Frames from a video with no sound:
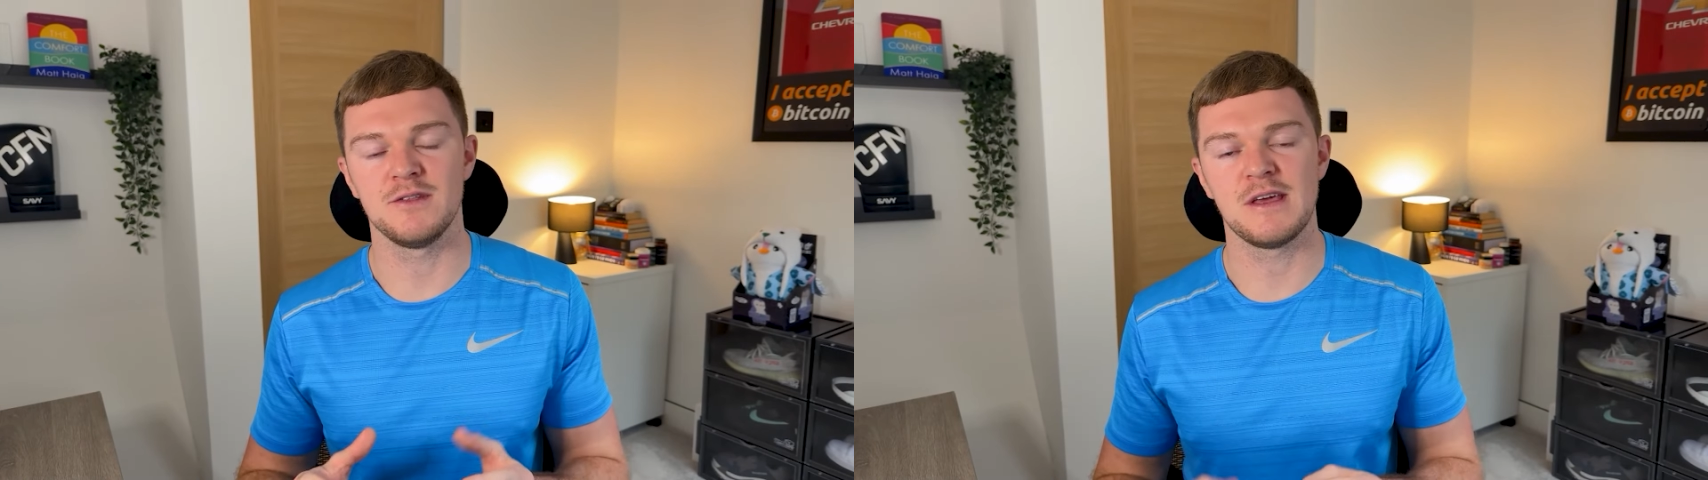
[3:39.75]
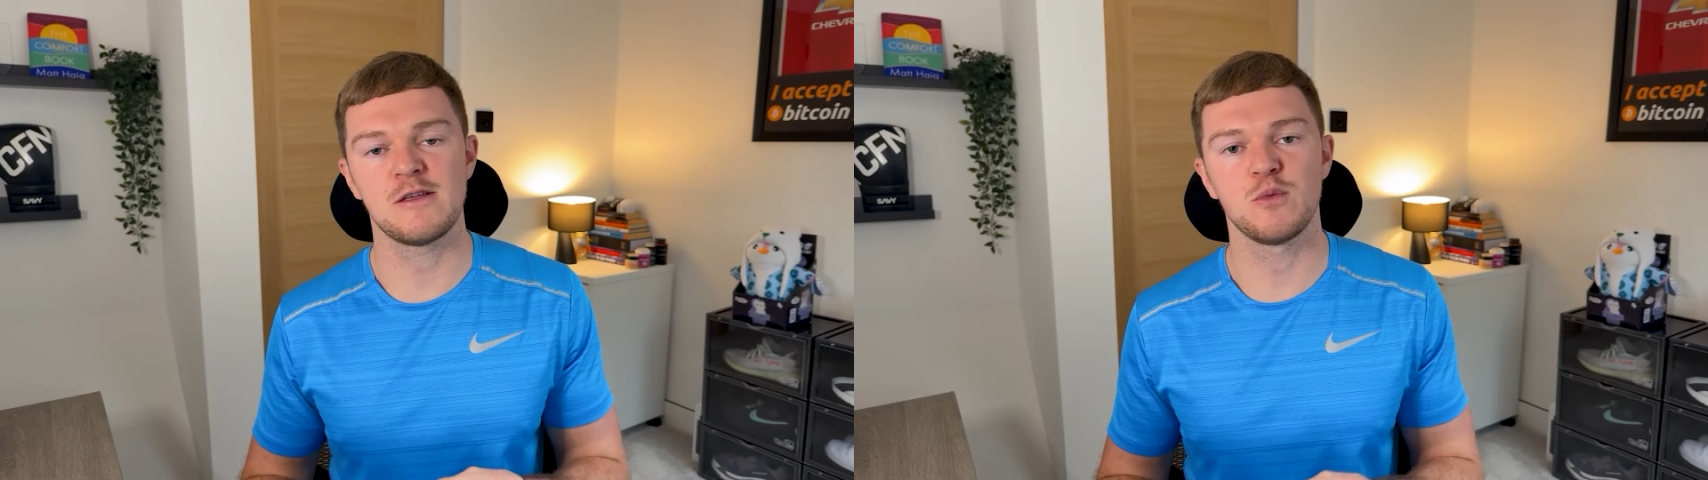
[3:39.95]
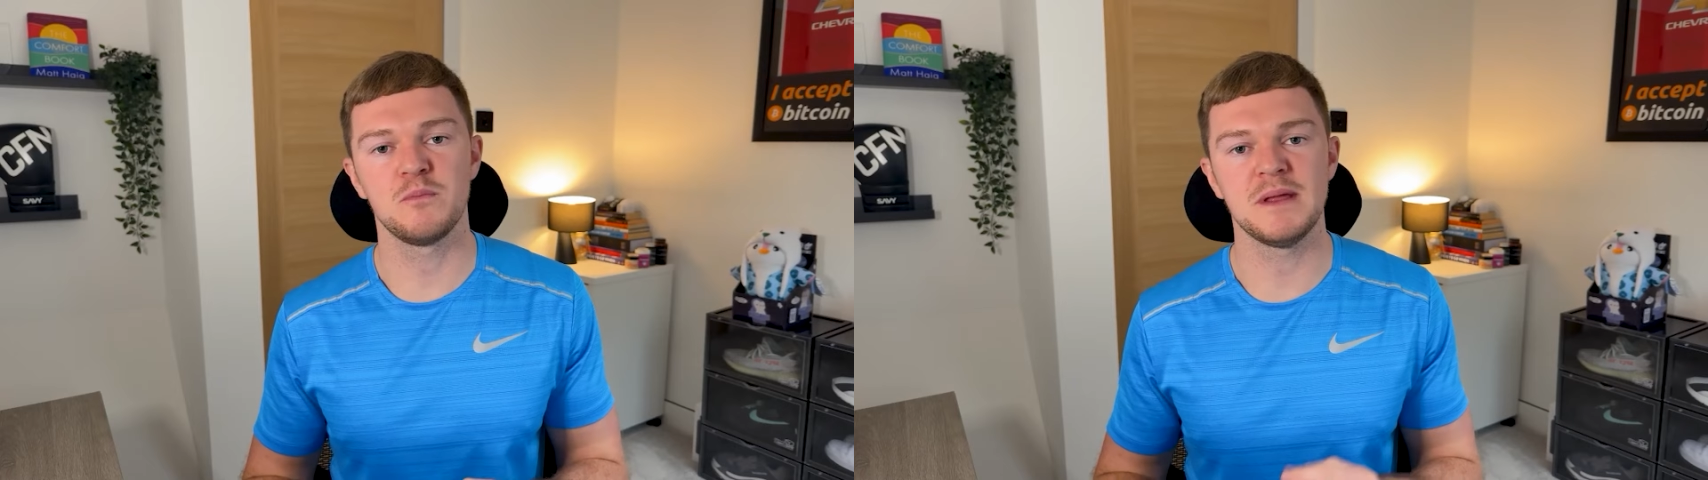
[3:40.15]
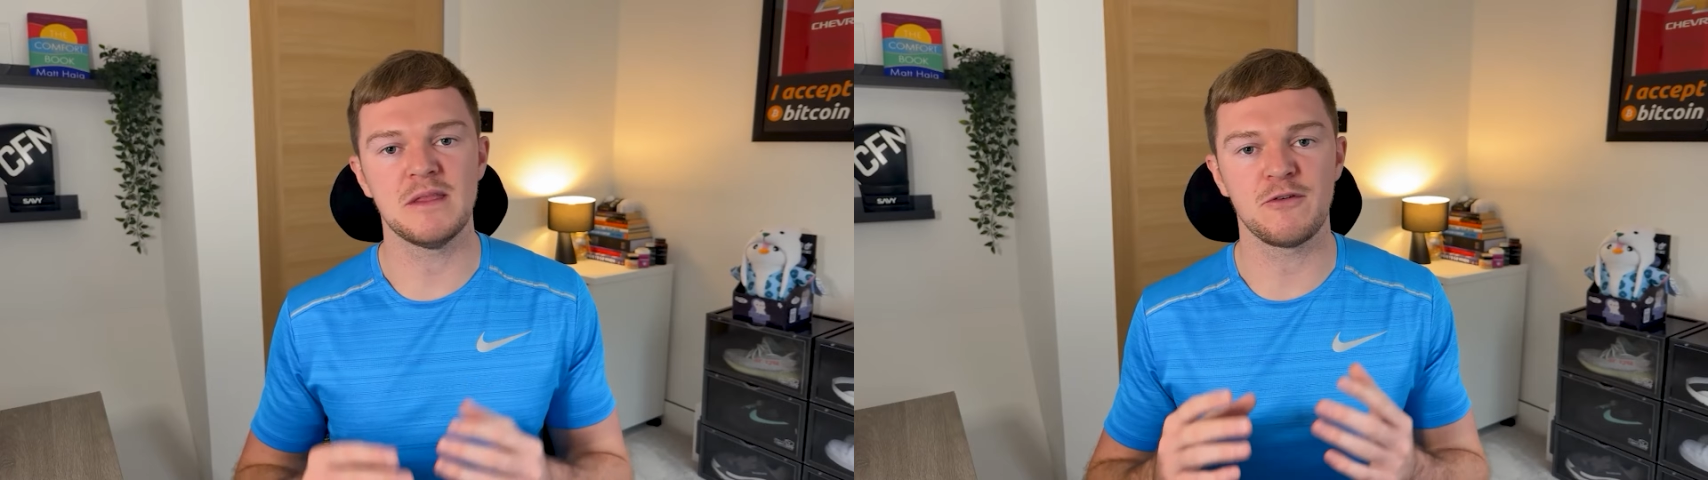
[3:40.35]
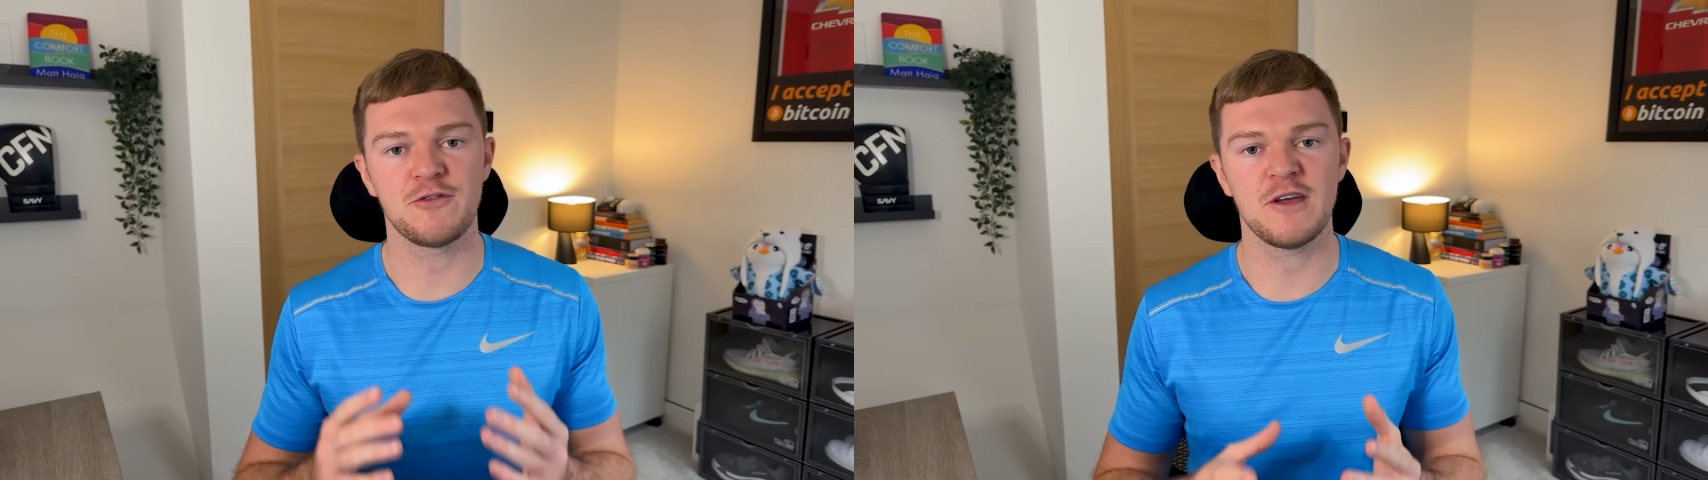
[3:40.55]
this would be
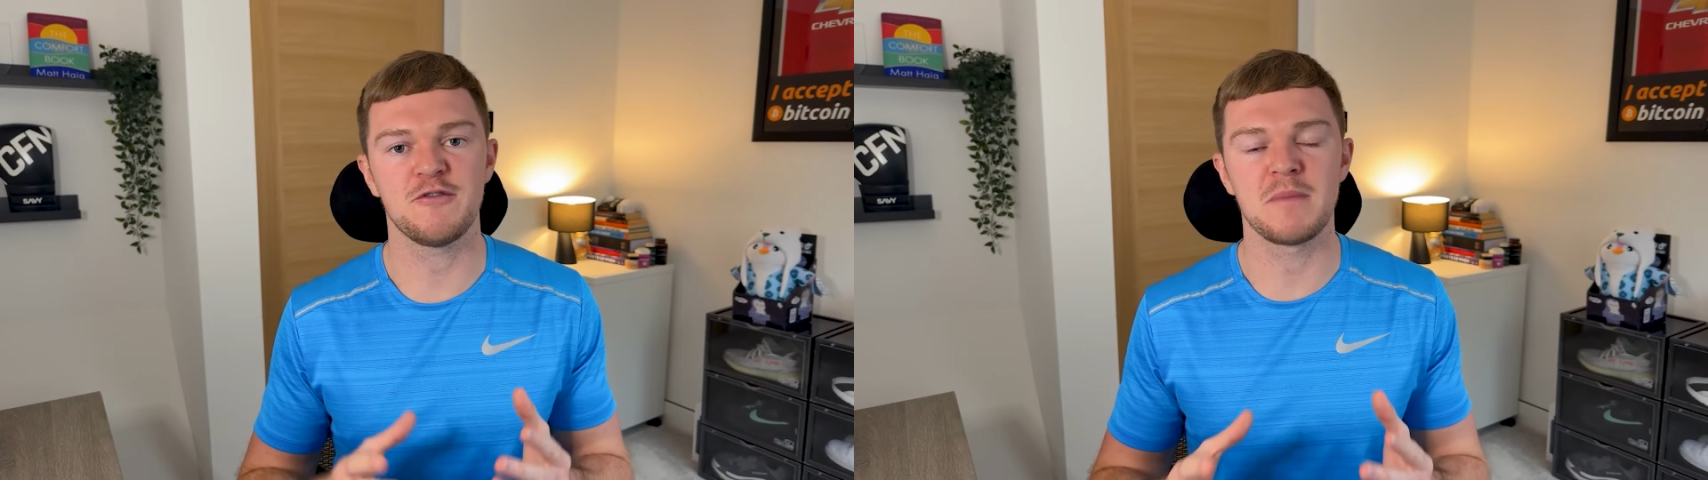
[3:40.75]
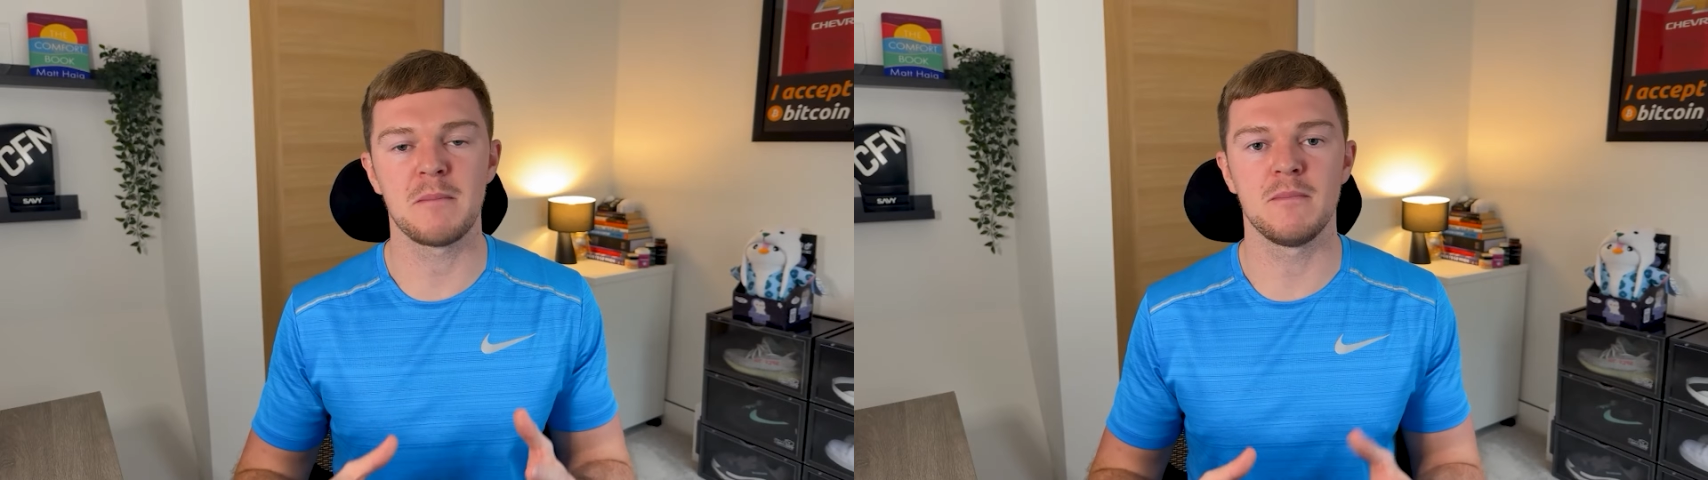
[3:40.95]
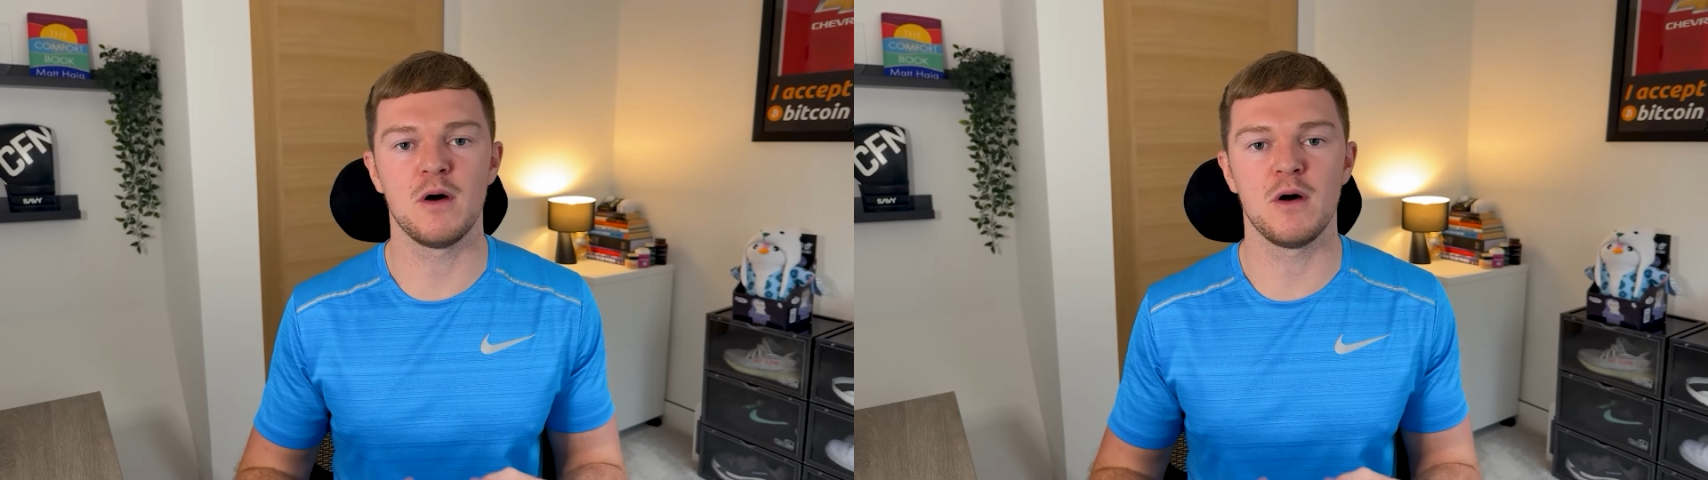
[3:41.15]
the 5th member